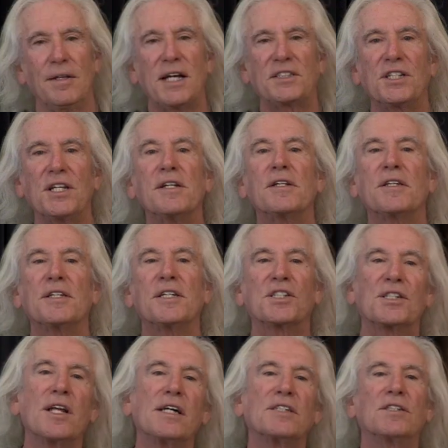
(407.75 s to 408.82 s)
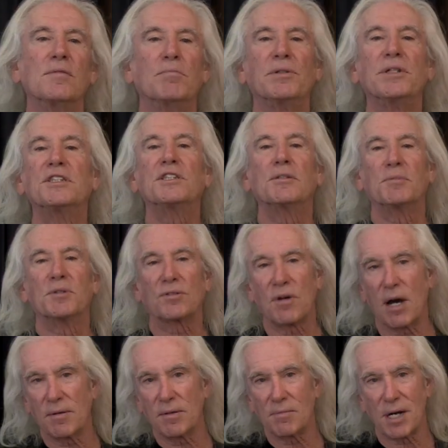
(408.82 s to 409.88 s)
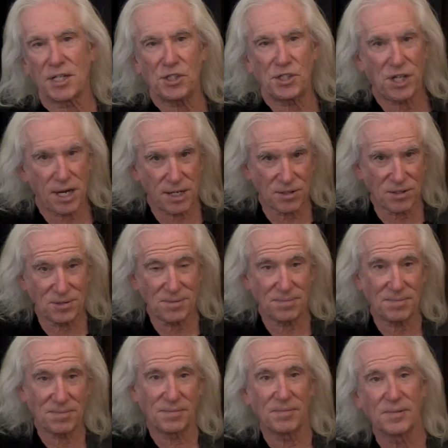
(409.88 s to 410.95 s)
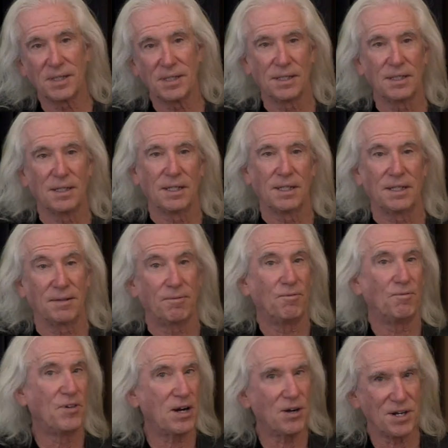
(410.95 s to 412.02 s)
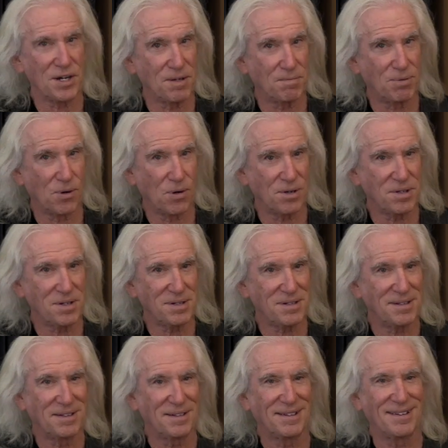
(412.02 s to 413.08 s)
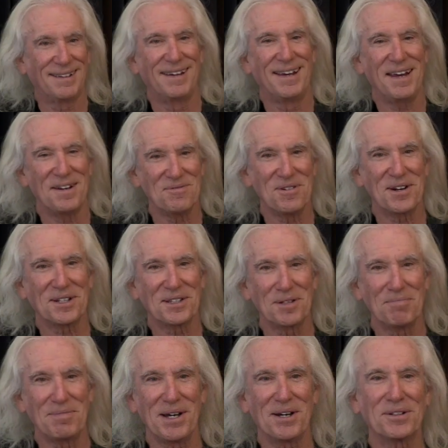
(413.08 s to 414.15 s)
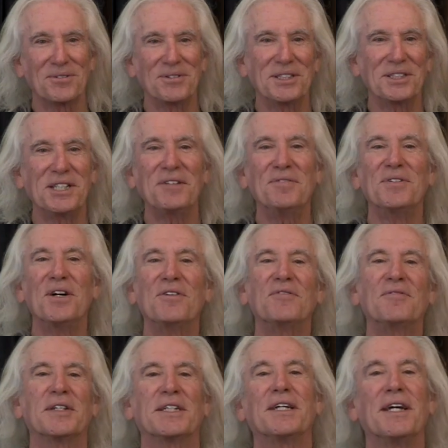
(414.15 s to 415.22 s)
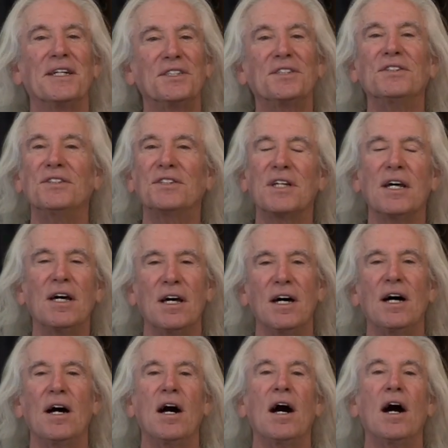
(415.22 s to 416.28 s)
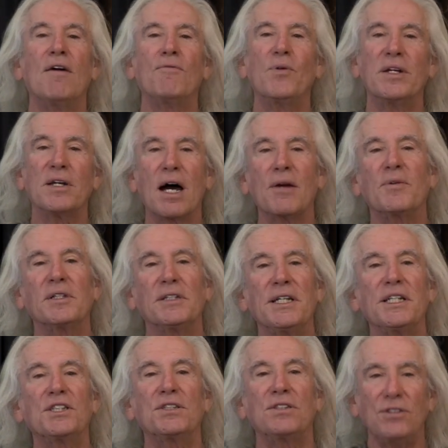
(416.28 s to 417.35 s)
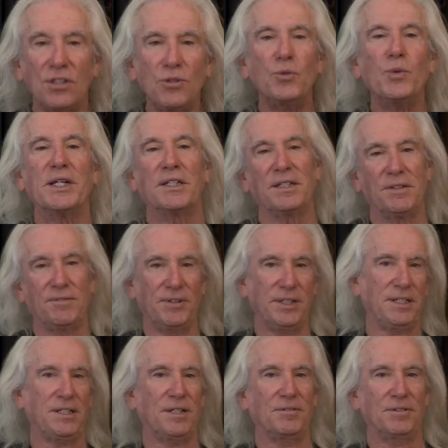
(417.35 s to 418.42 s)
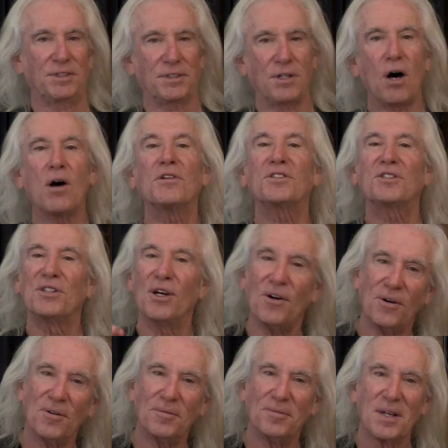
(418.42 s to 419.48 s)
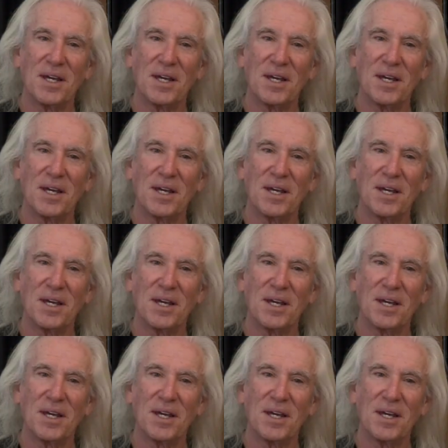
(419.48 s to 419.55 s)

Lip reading: That's the end of this lesson. Please subscribe to my channel, very important, and ring the bell to receive notifications of when I release new weekly videos. Also,